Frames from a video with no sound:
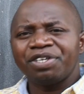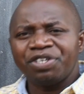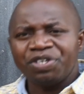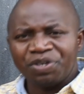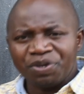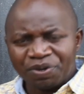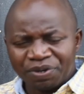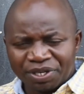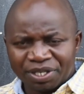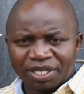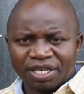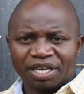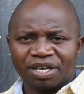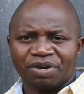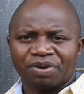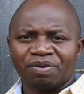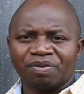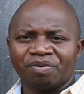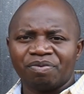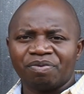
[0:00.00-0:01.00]
reducing,
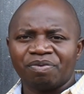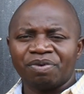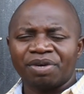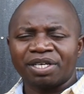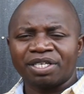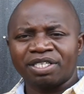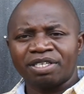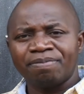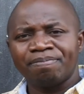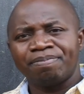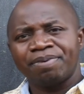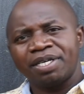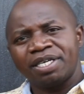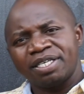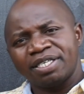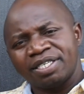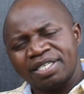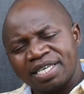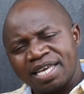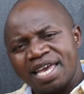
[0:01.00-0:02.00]
we are simply
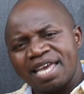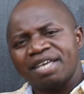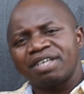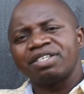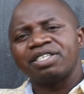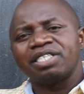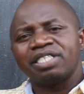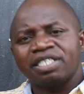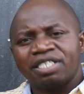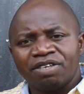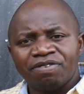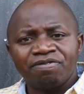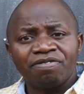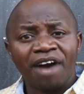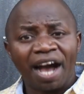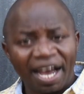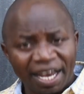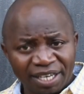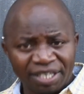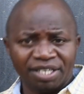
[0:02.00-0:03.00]
saying
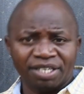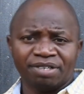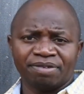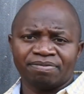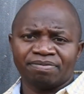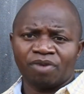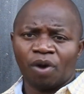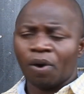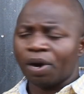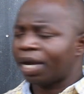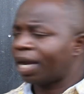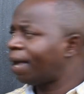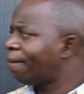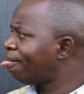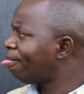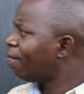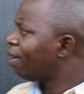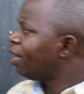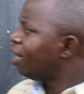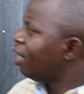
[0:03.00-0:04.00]
dividing, okay?
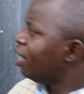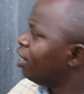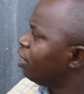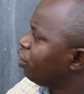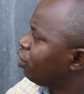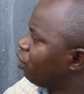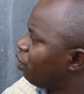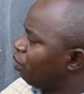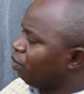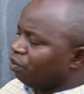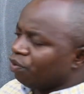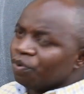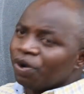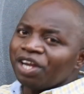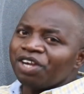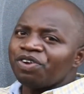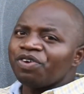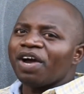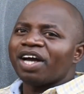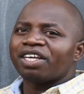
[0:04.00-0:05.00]
So
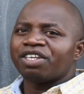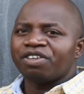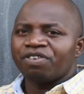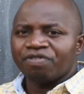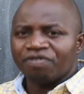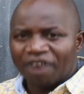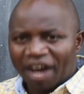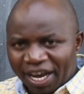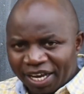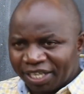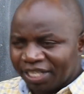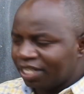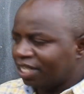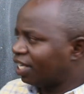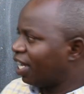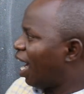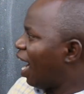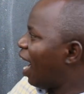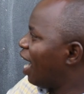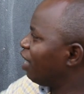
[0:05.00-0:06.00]
when you are
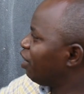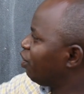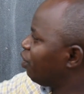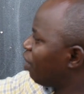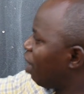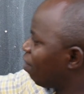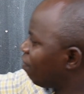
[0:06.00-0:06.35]
dividing and you